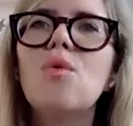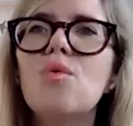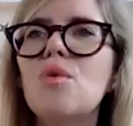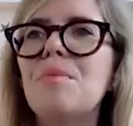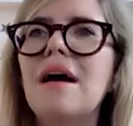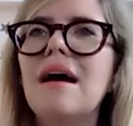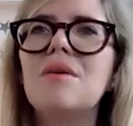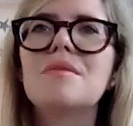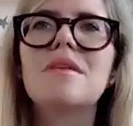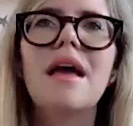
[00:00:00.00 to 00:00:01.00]
all
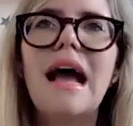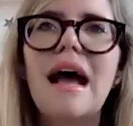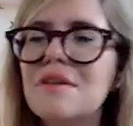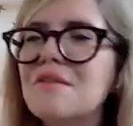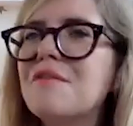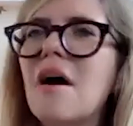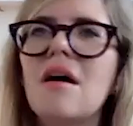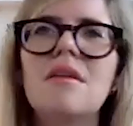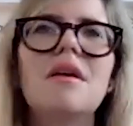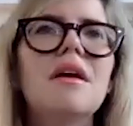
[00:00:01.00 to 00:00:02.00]
about having
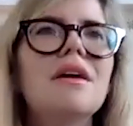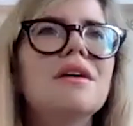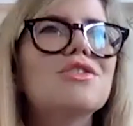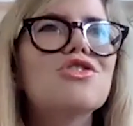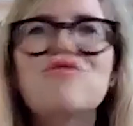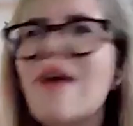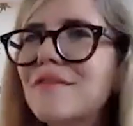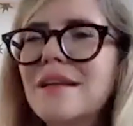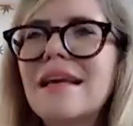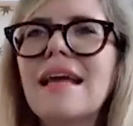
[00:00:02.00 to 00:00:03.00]
fun,
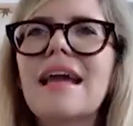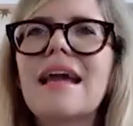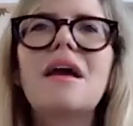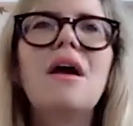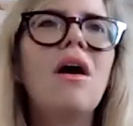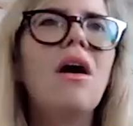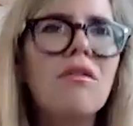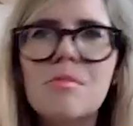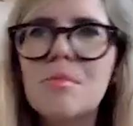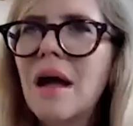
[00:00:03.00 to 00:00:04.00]
traveling,
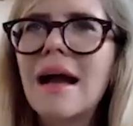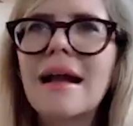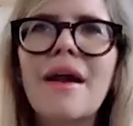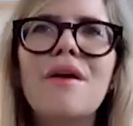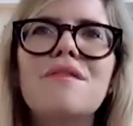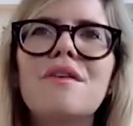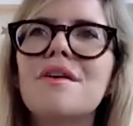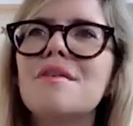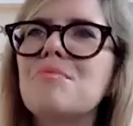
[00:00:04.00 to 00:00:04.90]
horrible hangovers,